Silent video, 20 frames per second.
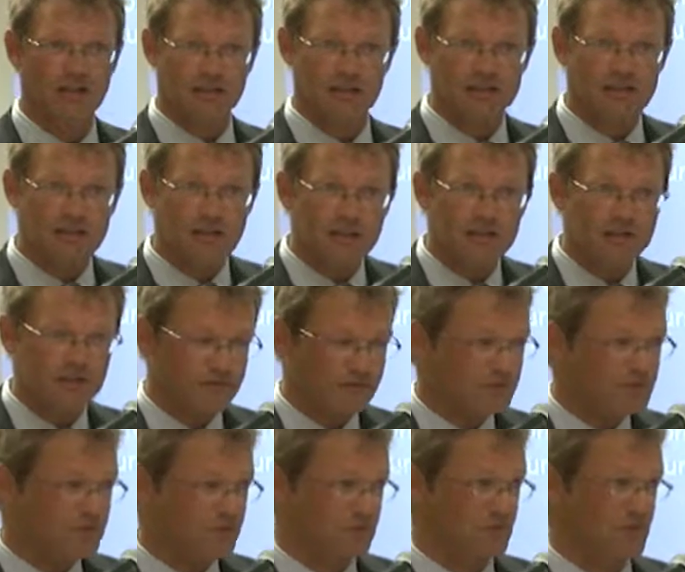This kind of
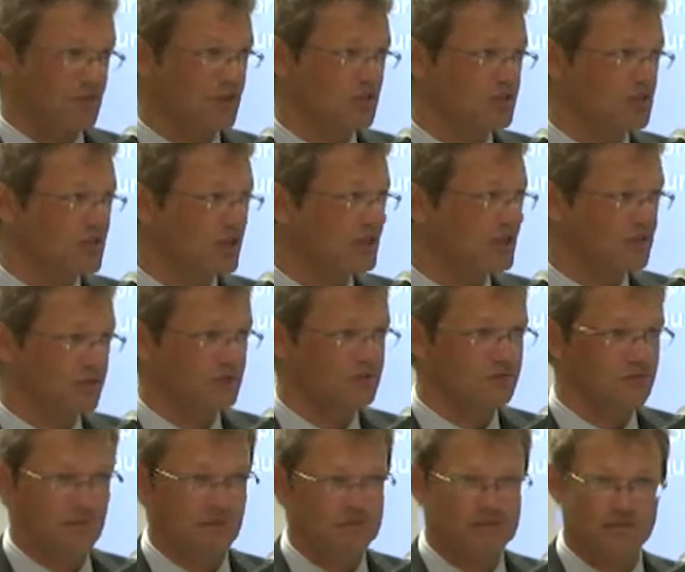interpretation in
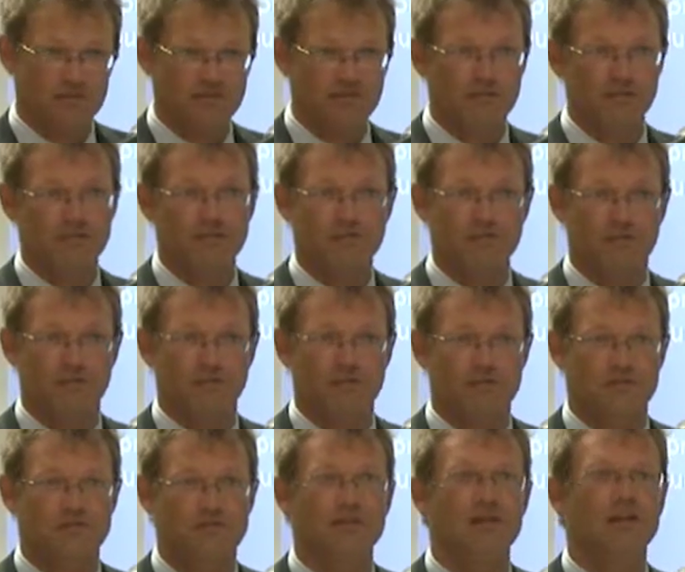context is very
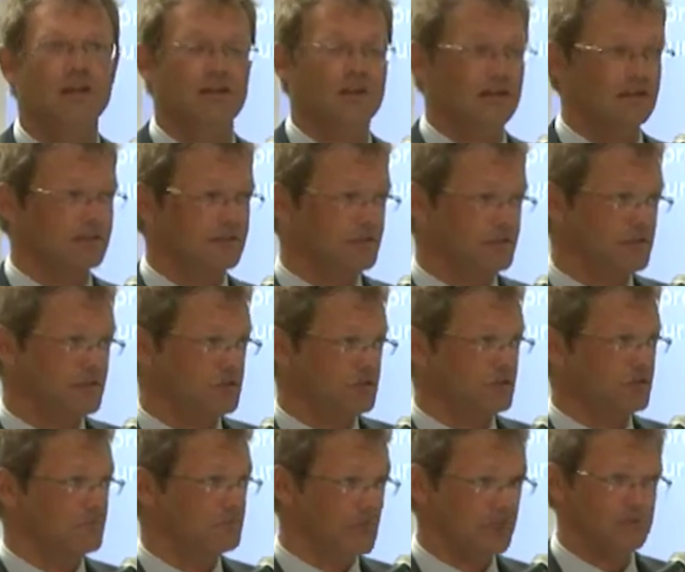important in a
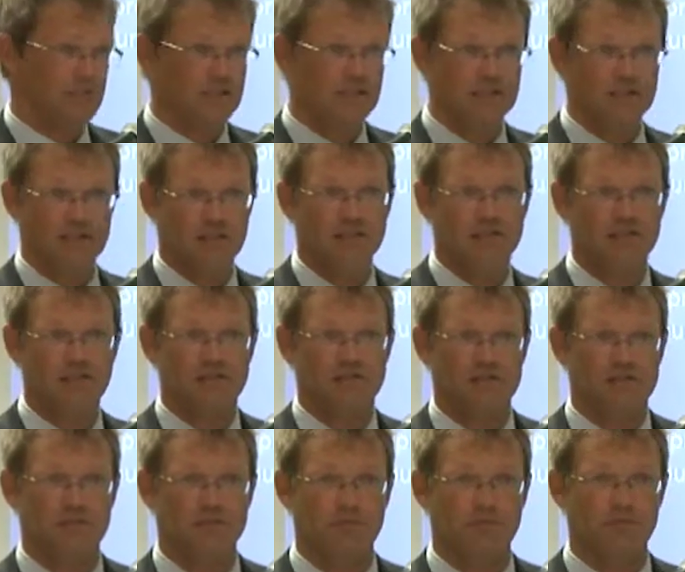discussion about legal English
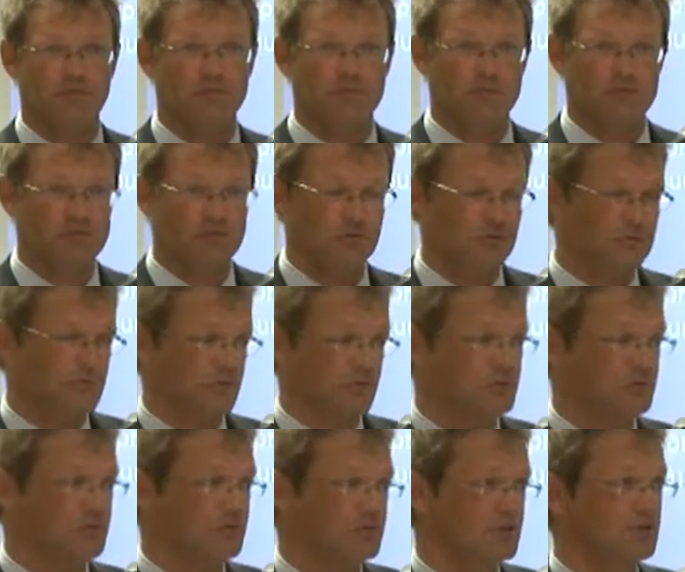as well, because
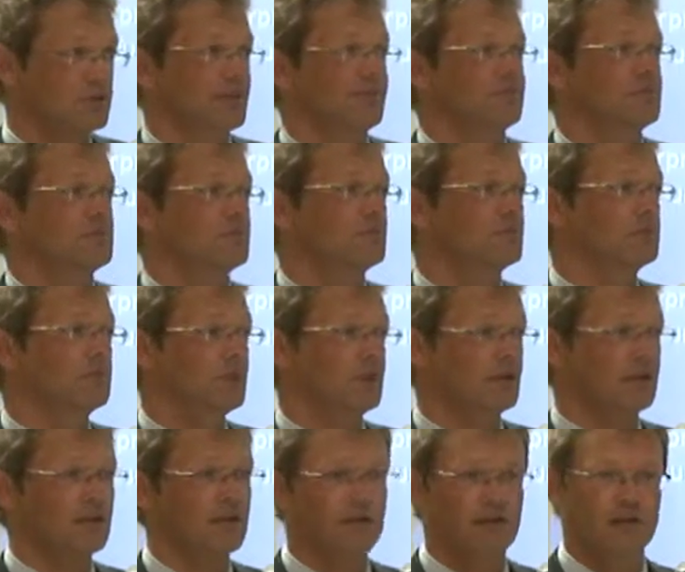sometimes you really have to be
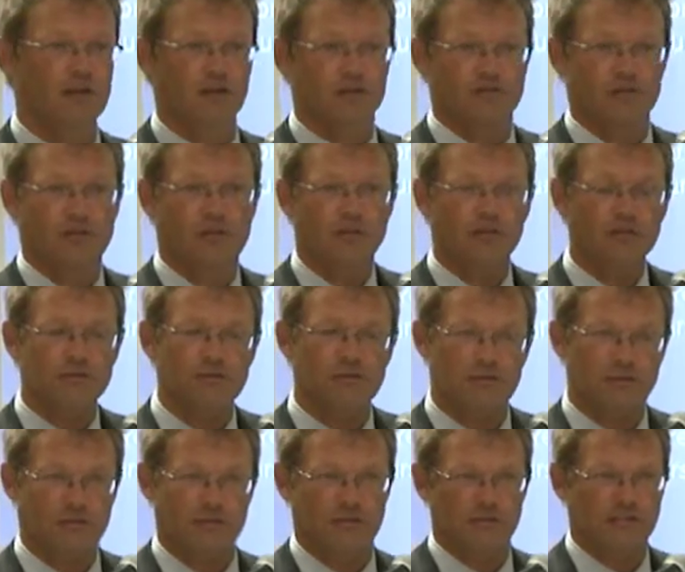aware of the
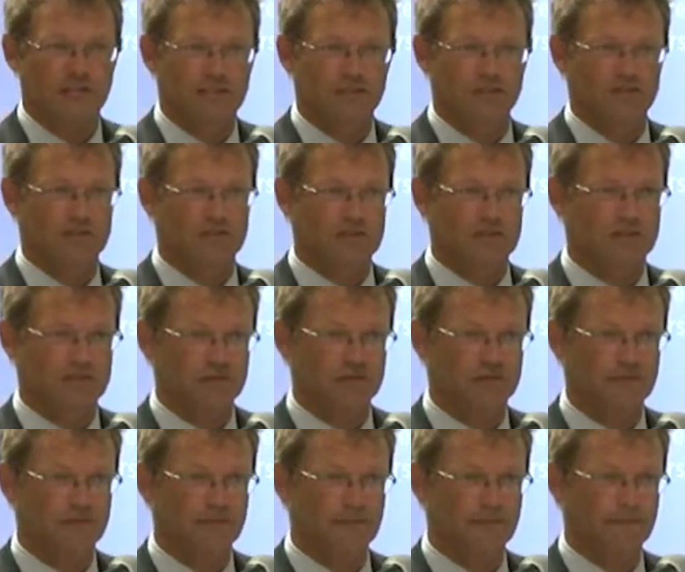culture of the legal
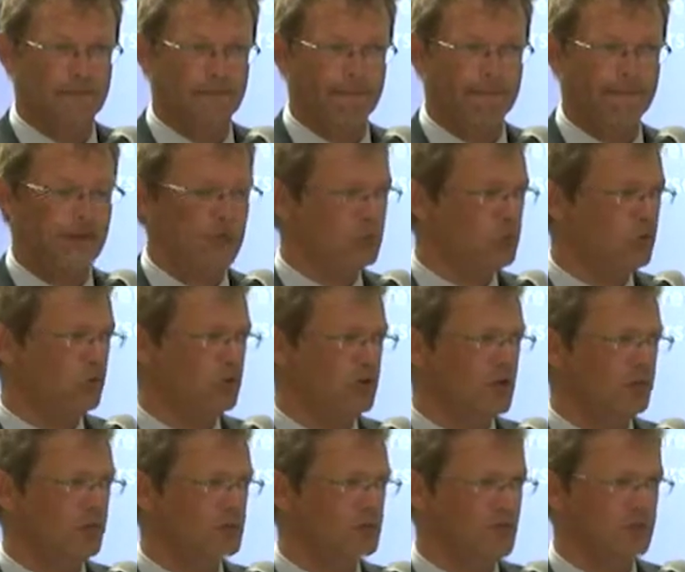system. You all
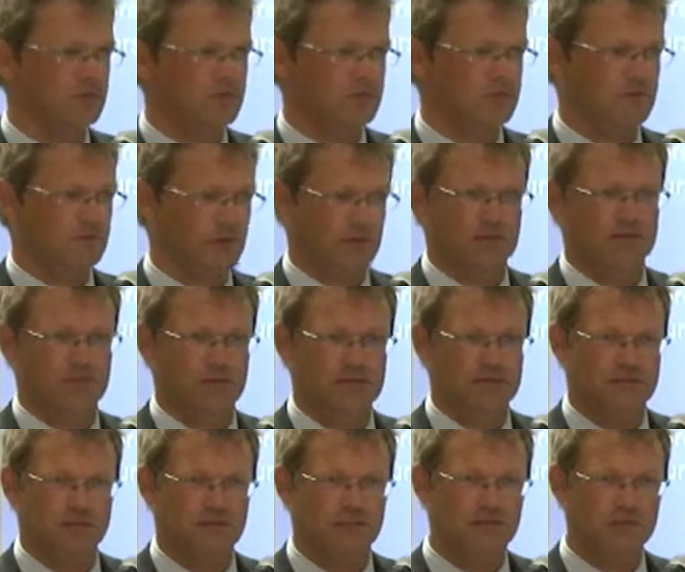know about Great
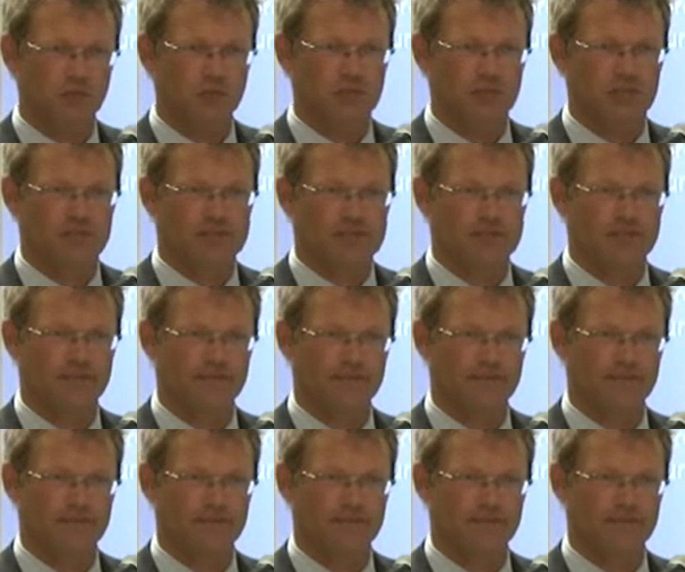Britain and the wigs.